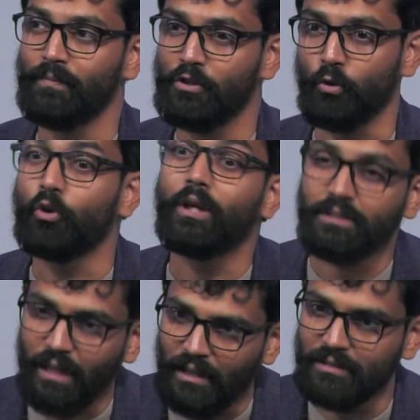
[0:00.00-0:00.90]
So you can
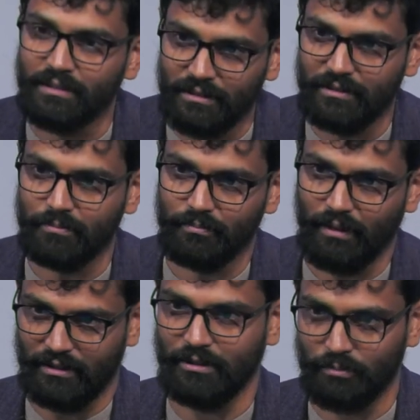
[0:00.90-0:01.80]
challenge these
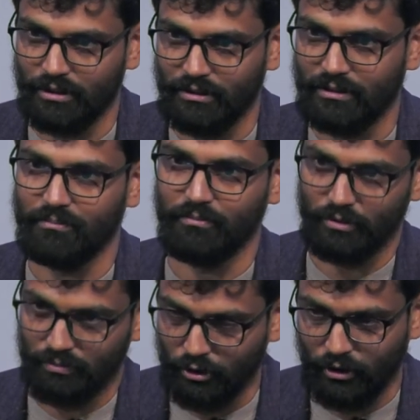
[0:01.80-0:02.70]
assumptions.
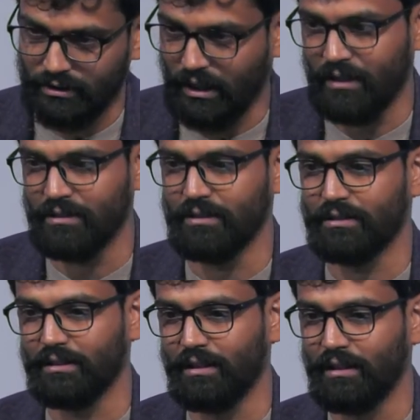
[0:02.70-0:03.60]
You can challenge
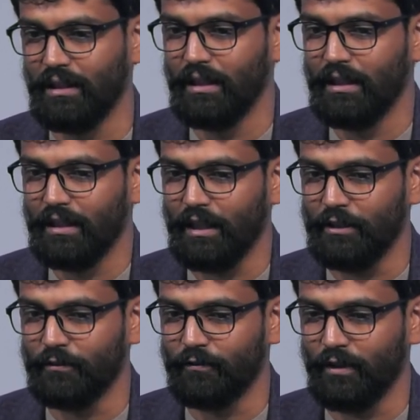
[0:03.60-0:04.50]
this kind
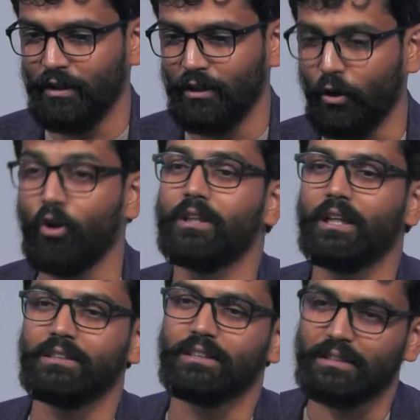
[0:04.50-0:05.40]
of wrong
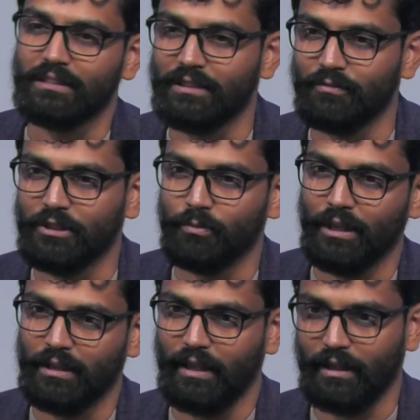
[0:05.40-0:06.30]
trajectories in which we
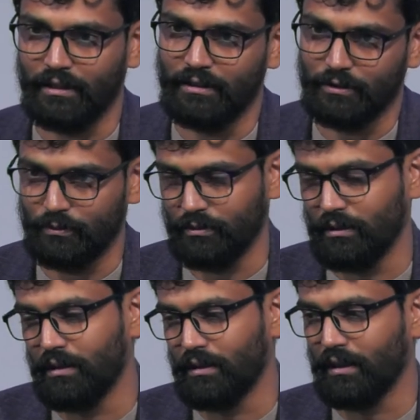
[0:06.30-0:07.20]
are taken into,
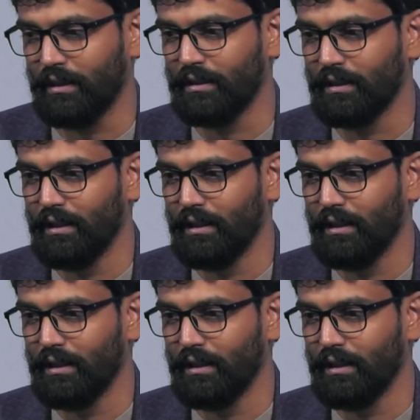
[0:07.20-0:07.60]
right?